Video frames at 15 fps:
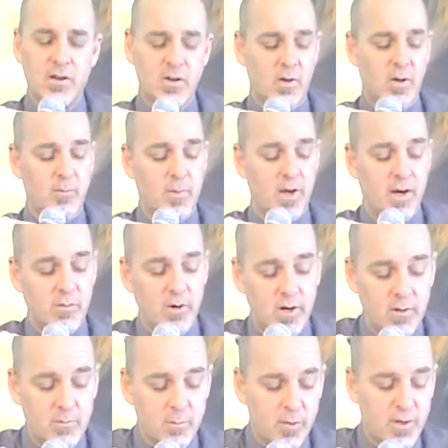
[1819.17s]
I don't know. I'm
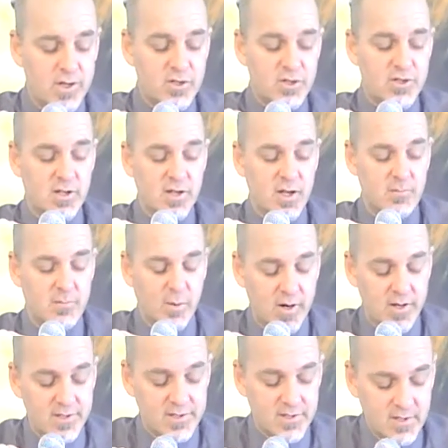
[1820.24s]
about ready to preach
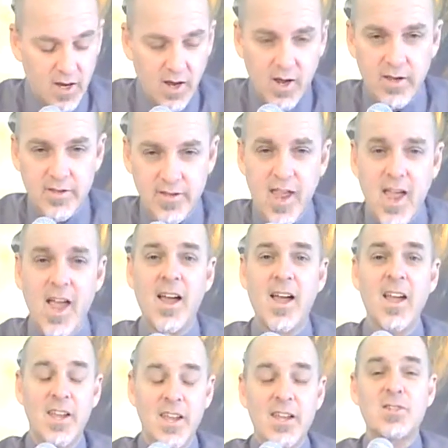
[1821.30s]
today. Praise God.
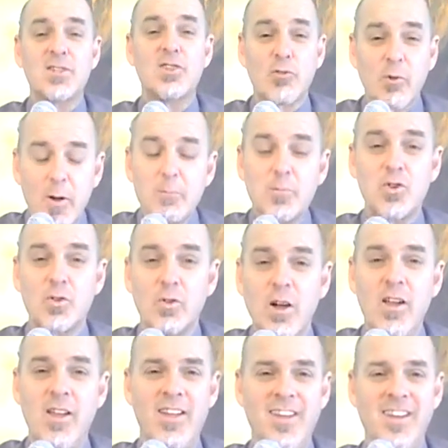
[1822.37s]
Yeah, it's
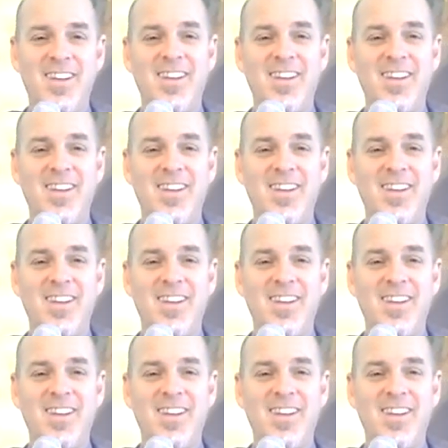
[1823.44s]
scriptural.